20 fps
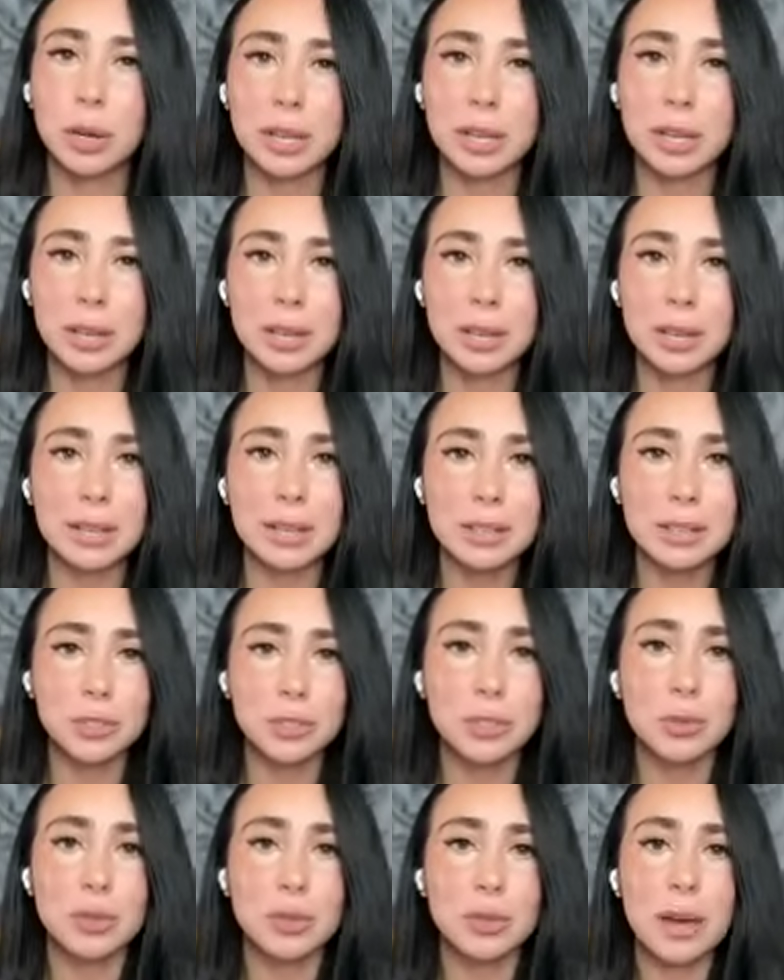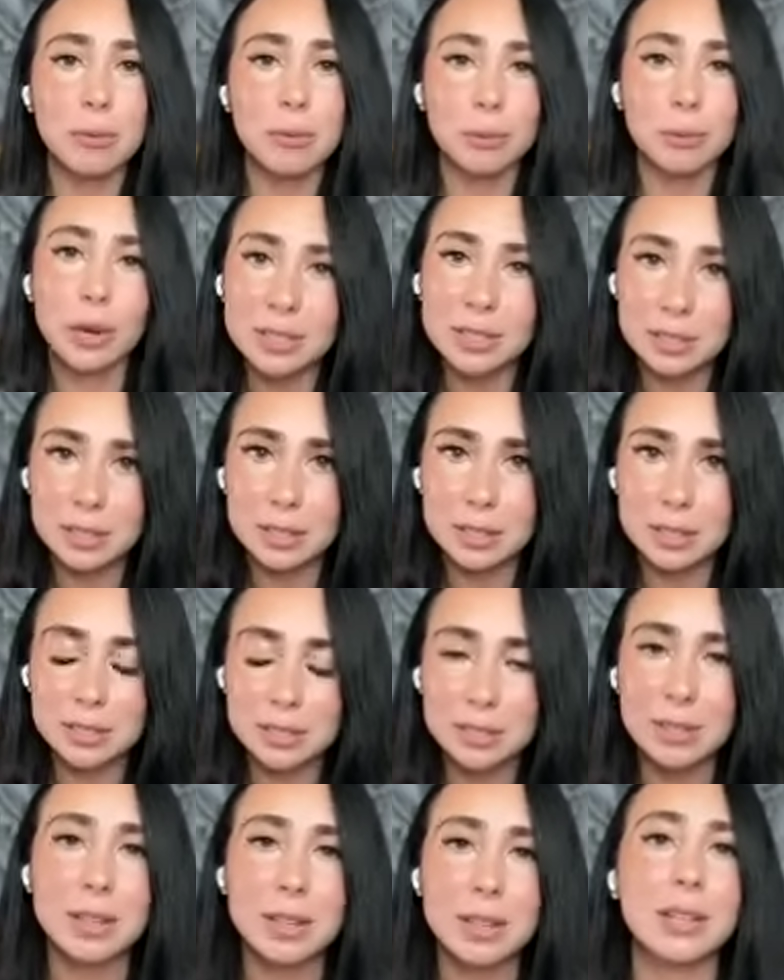You want to get into that
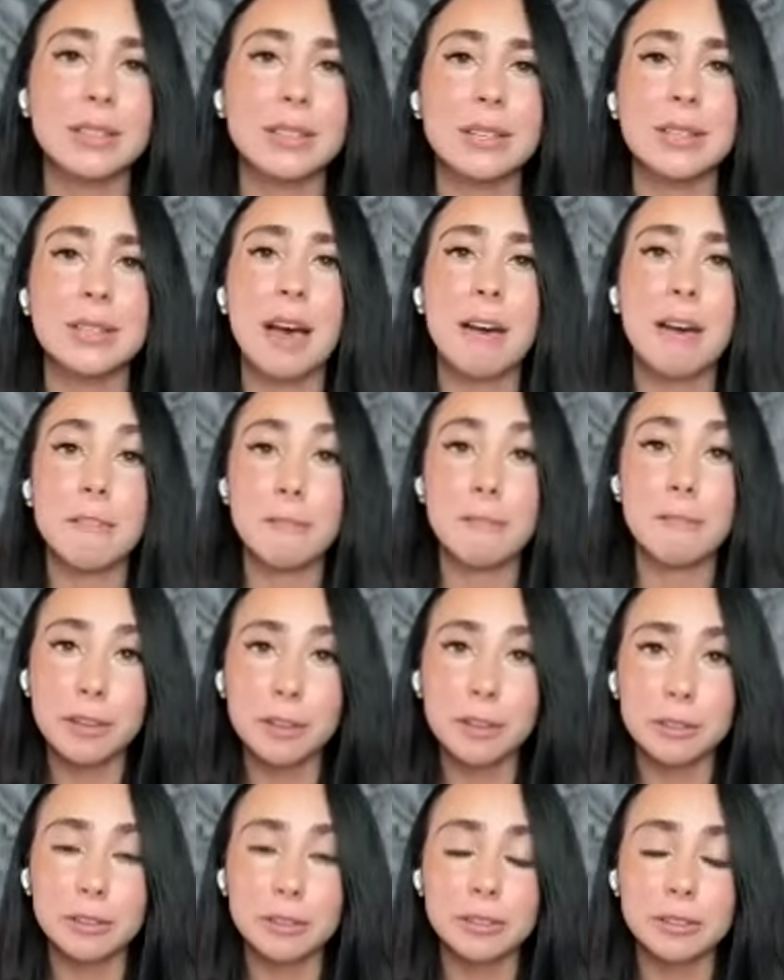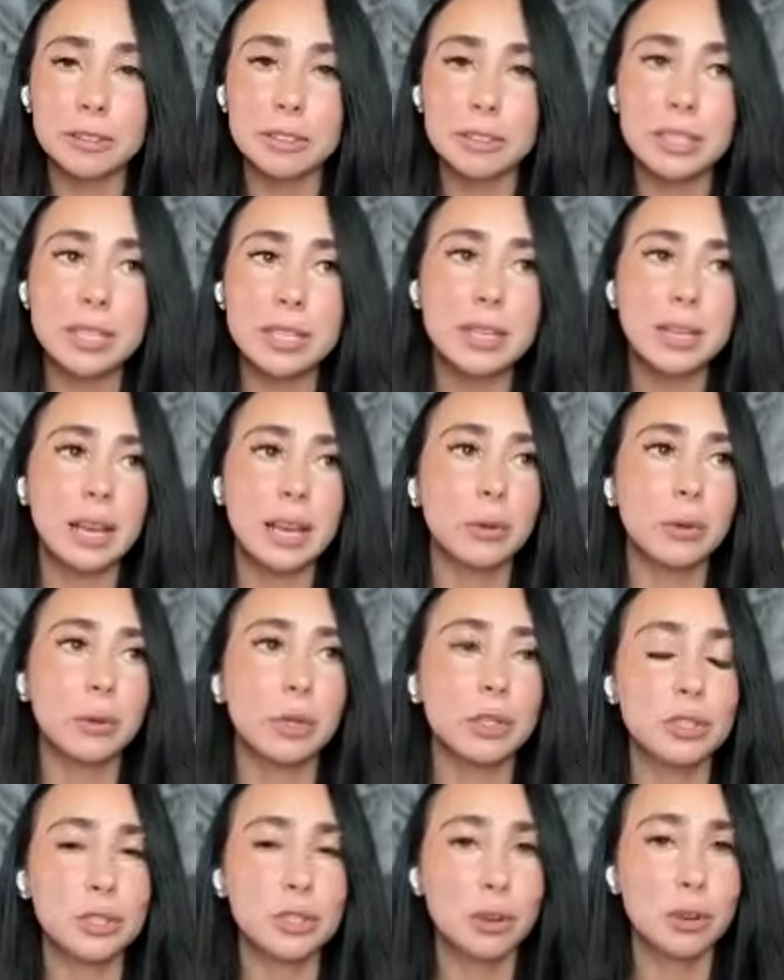resonance, into that field, and
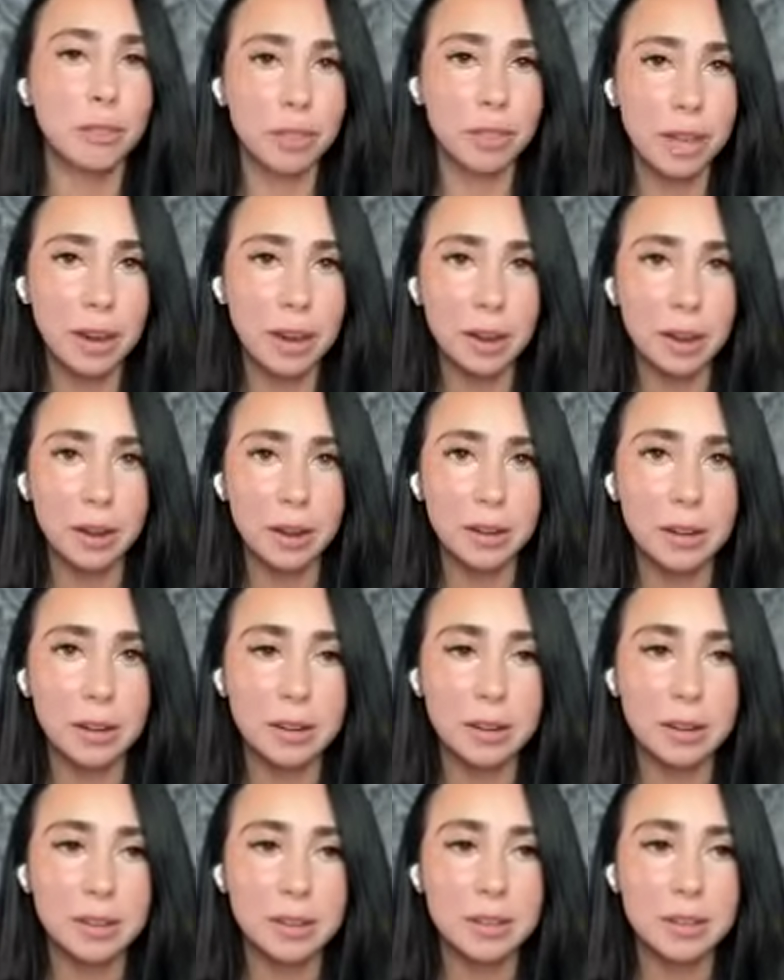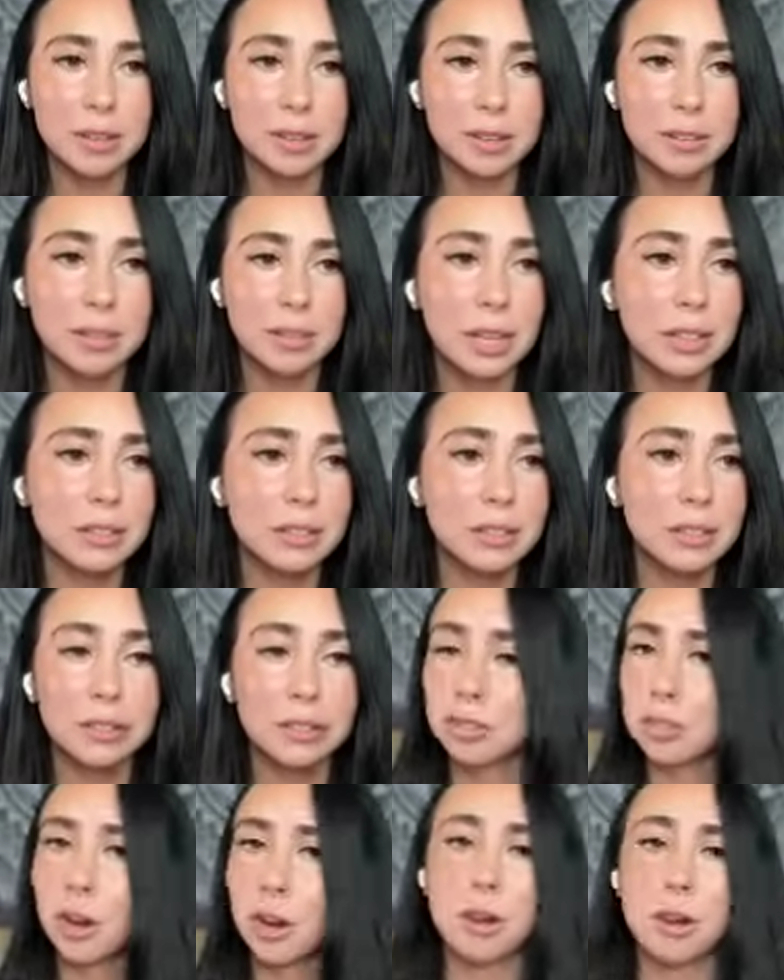once you're there, then
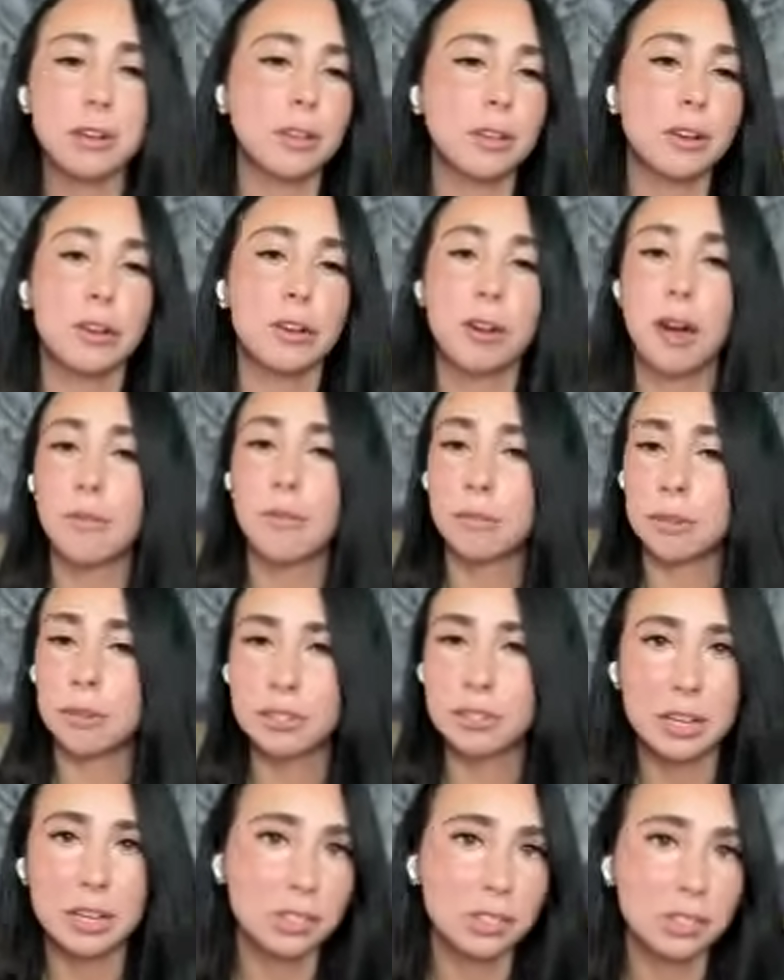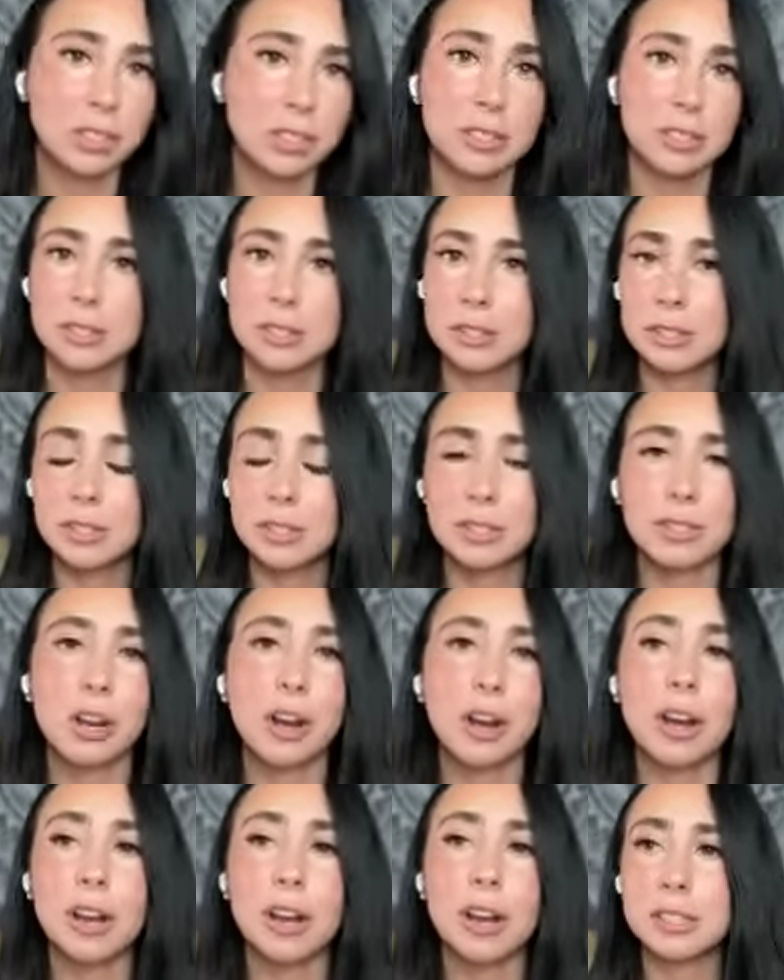start your conversation,
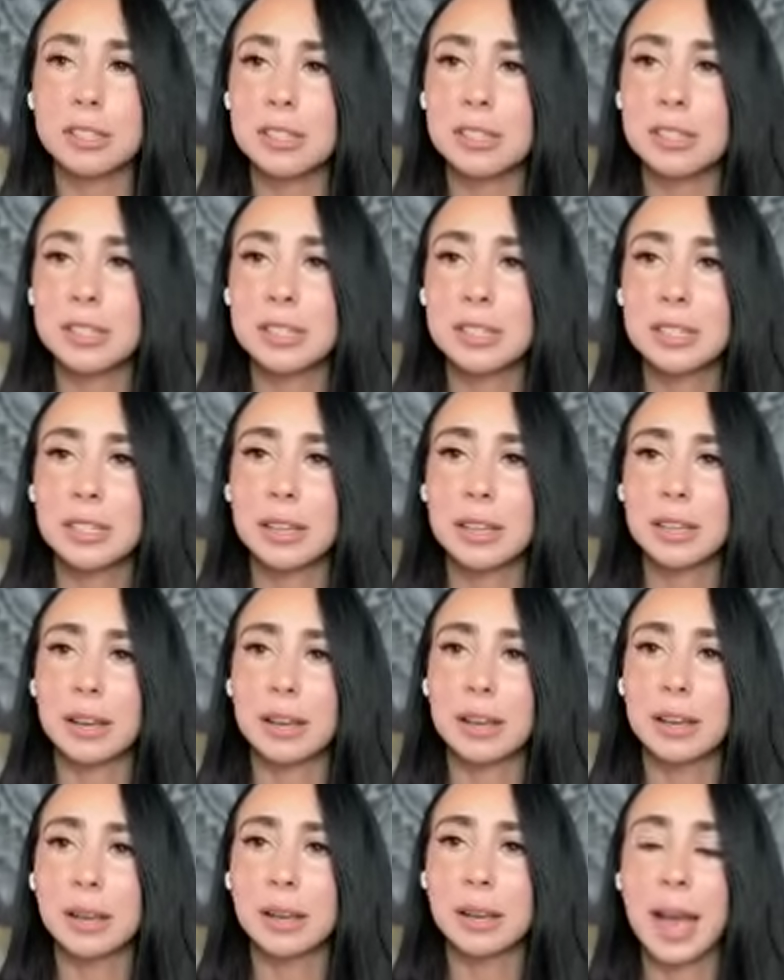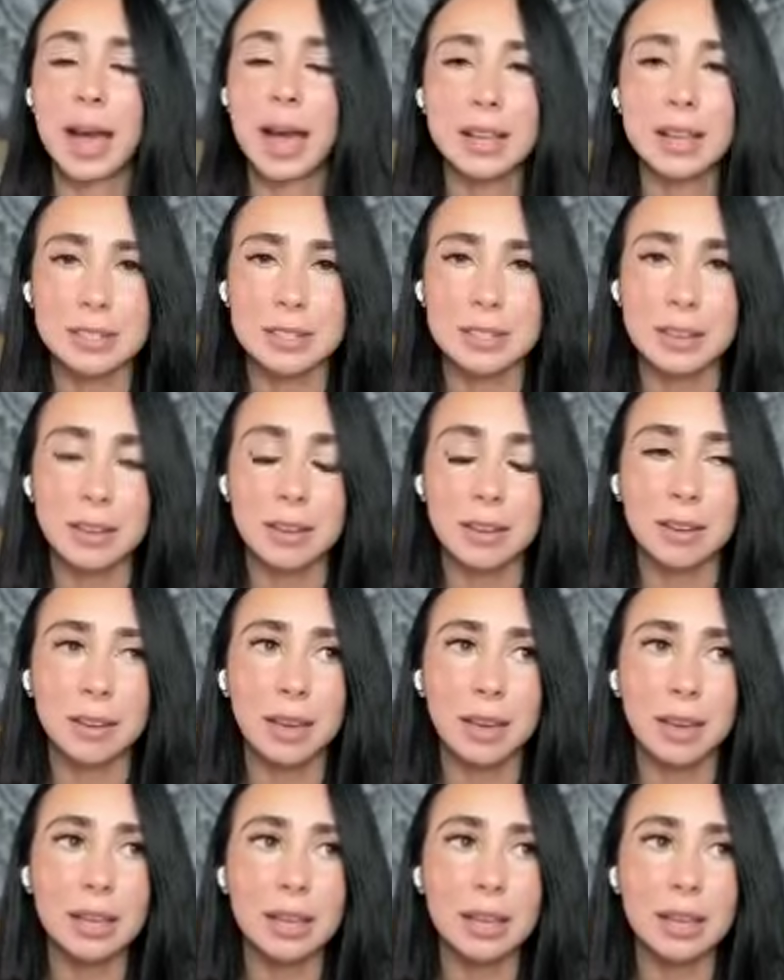start asking.